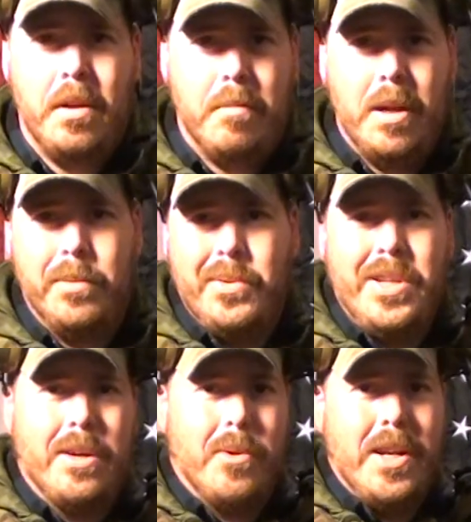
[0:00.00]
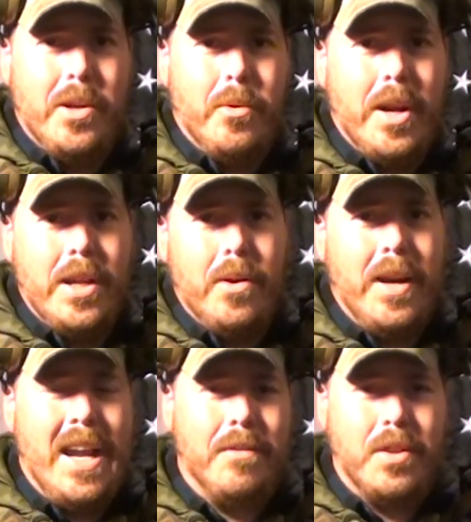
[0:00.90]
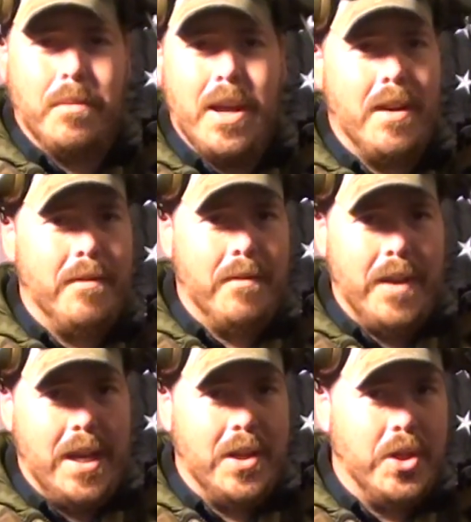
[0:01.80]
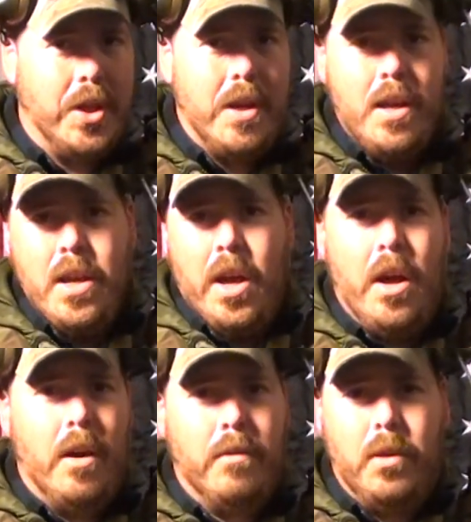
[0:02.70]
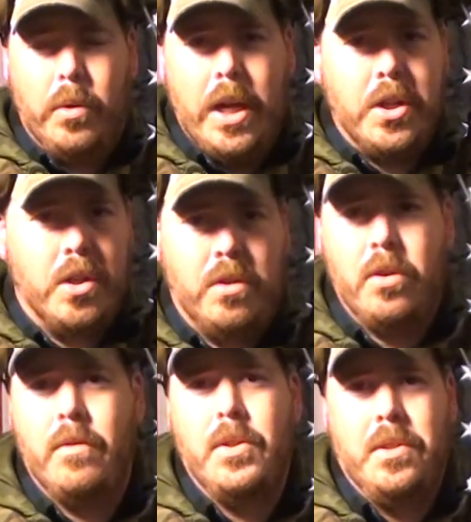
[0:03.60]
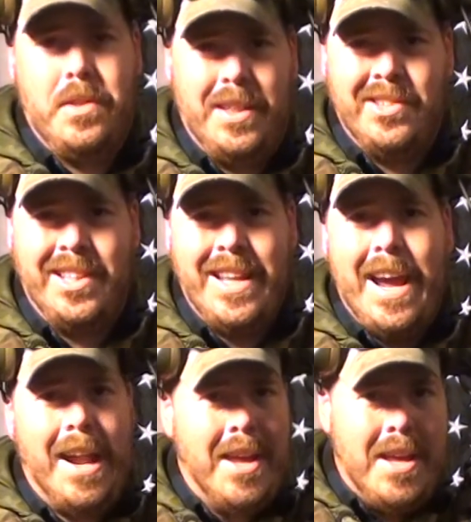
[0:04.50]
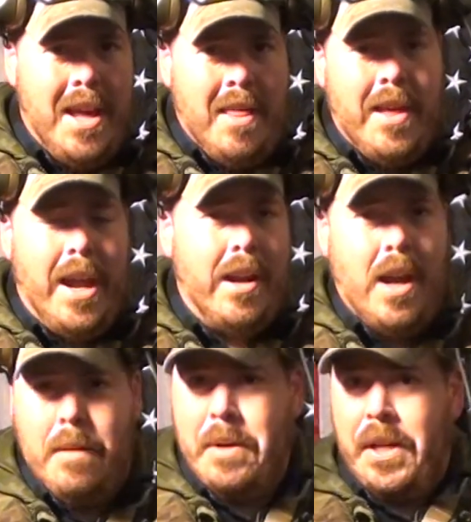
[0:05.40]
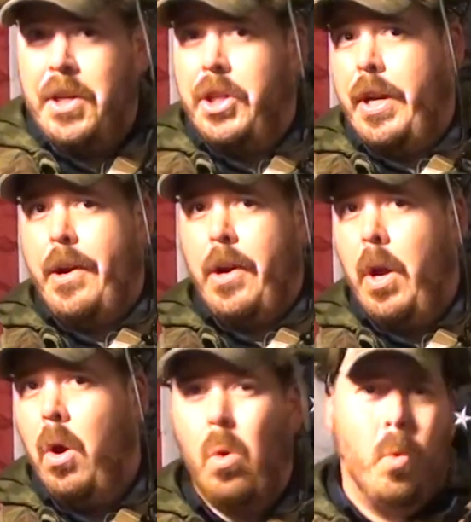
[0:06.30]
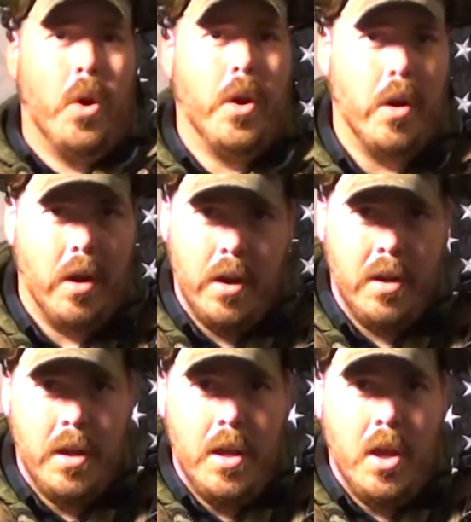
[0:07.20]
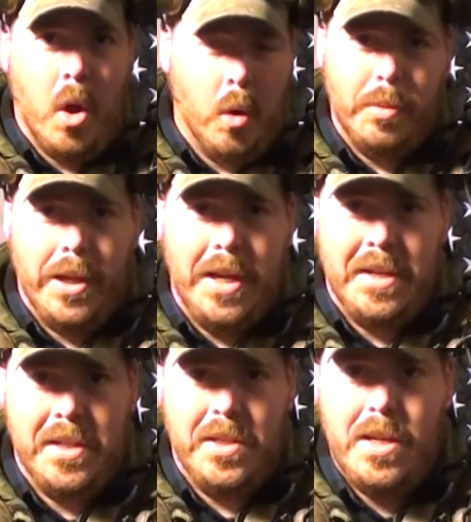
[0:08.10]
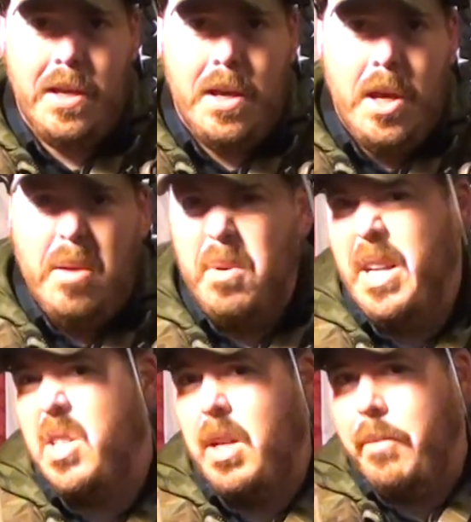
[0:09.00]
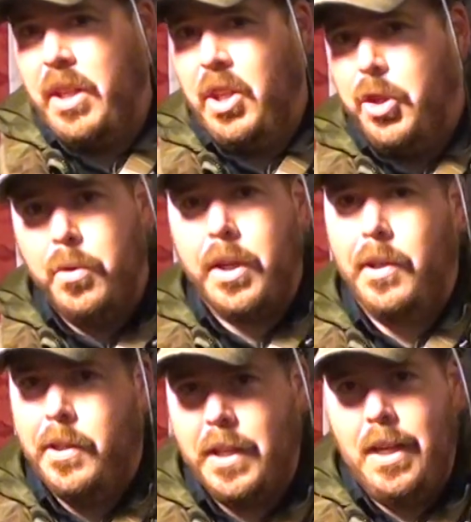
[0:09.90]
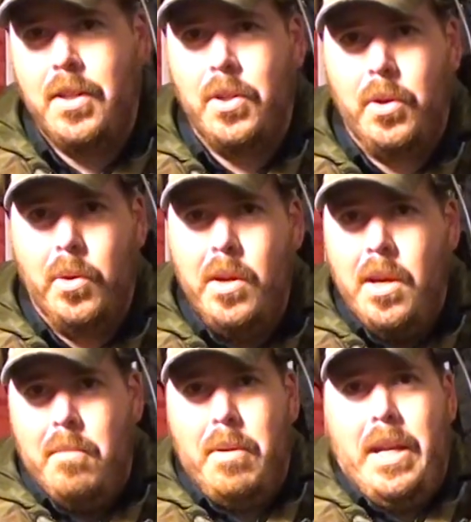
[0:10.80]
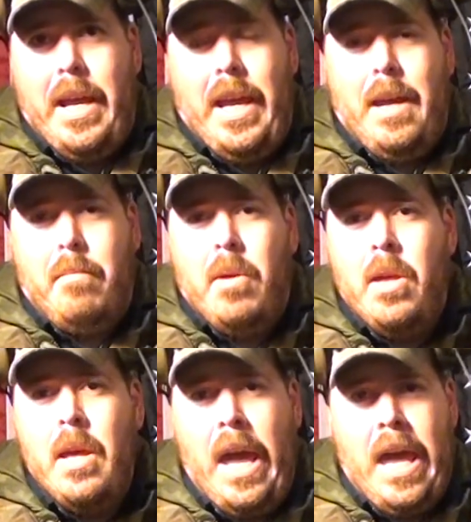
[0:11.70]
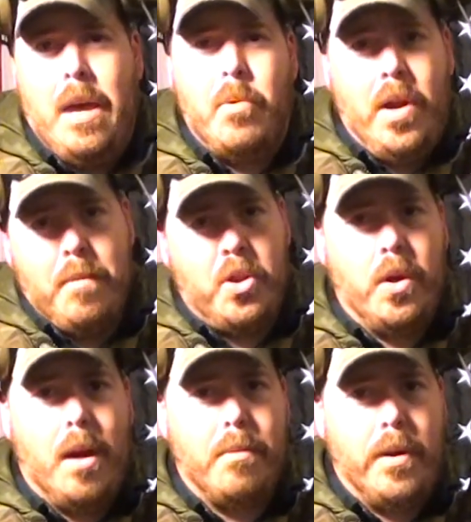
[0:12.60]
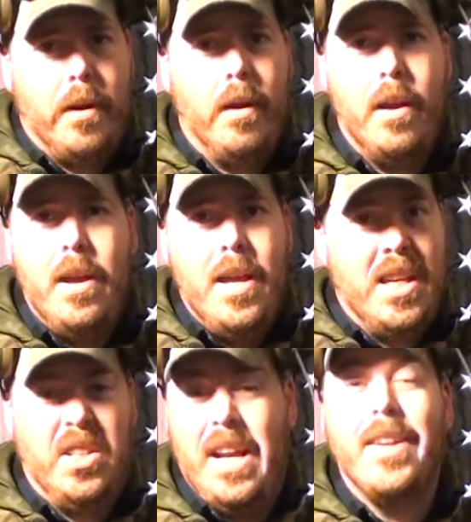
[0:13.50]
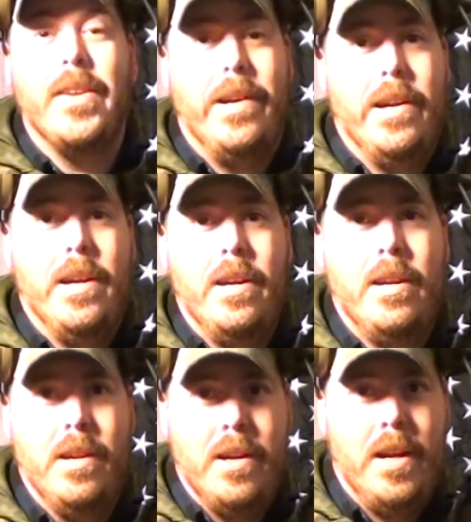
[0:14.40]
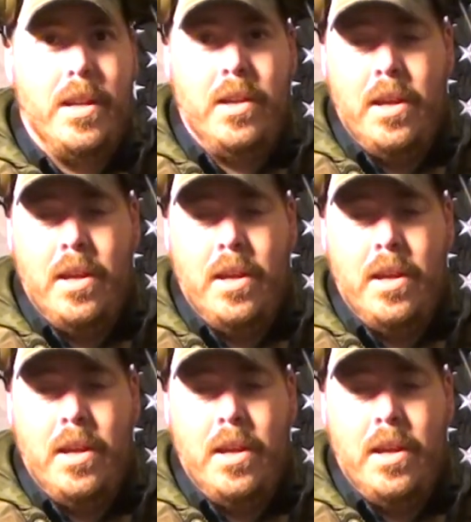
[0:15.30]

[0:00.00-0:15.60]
of being able to talk radio to radio and have some kind of advantage of location services, things like that. That I'm not going to share what our whole plan is, but that's something that you can look into. Being a ham or amateur operator, it's out there. All right,